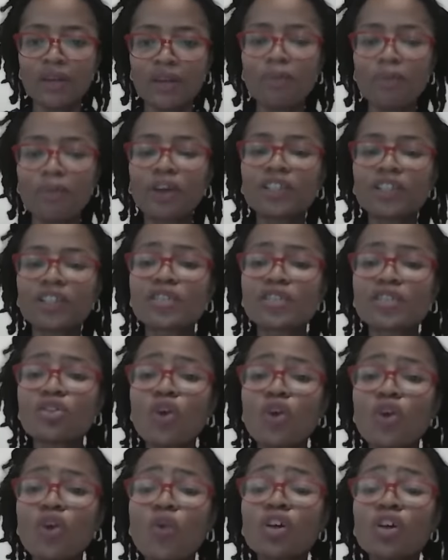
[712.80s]
But this is
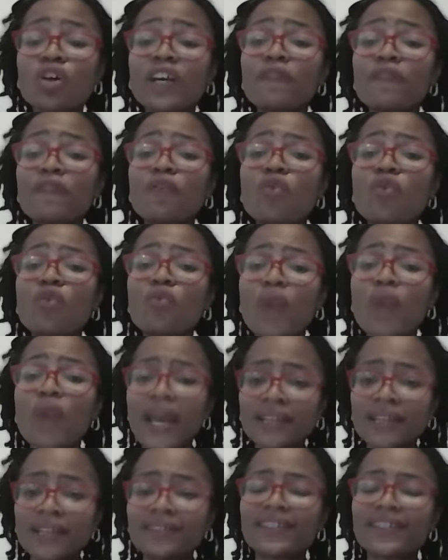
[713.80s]
not what, even
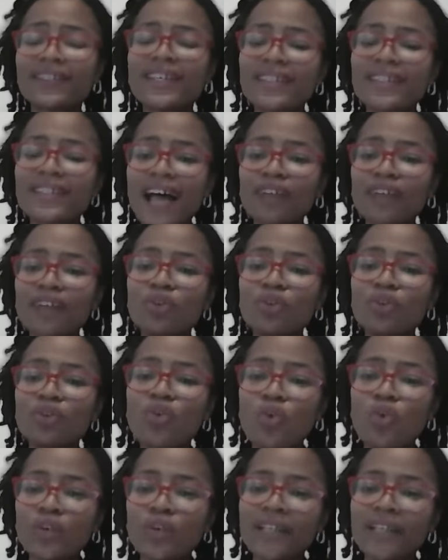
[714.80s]
when things are not
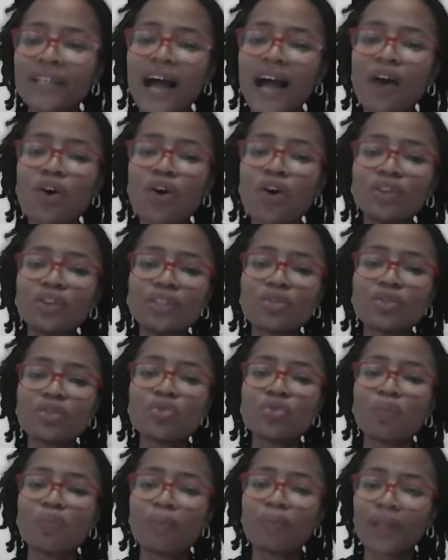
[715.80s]
going according
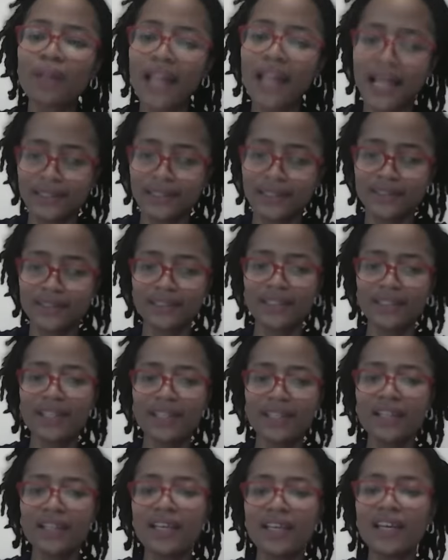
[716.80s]
to plan,
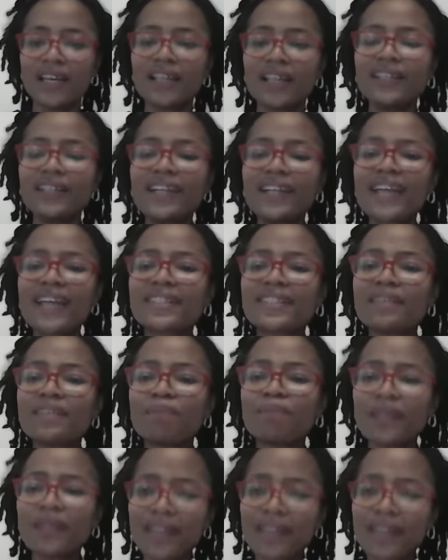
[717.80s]
let it
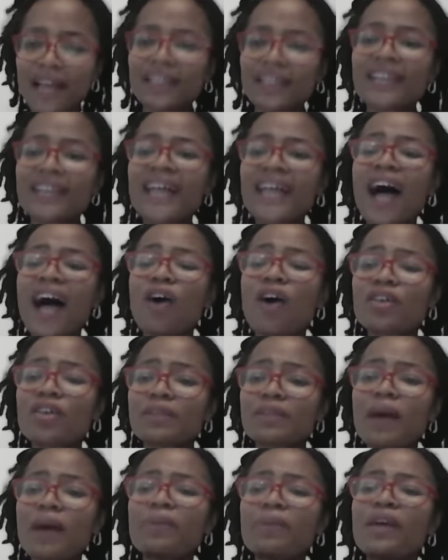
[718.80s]
be that, let our
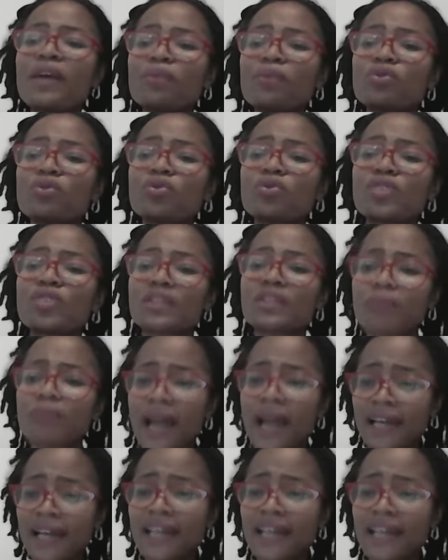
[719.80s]
husband be able to
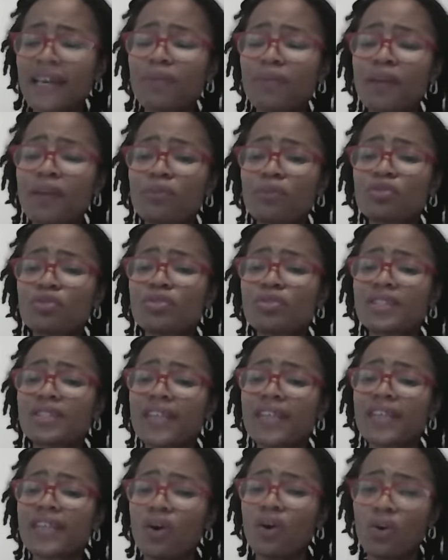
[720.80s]
smile, let them be able to
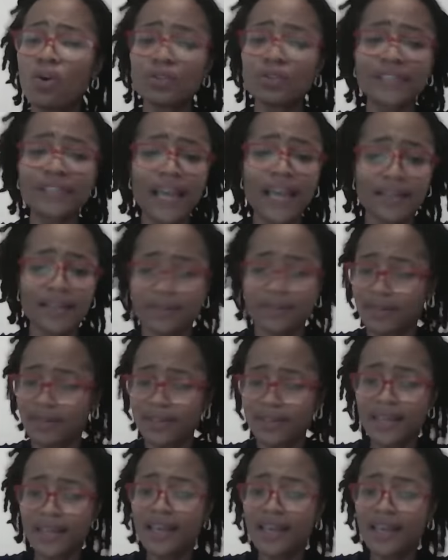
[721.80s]
say, oh, yes,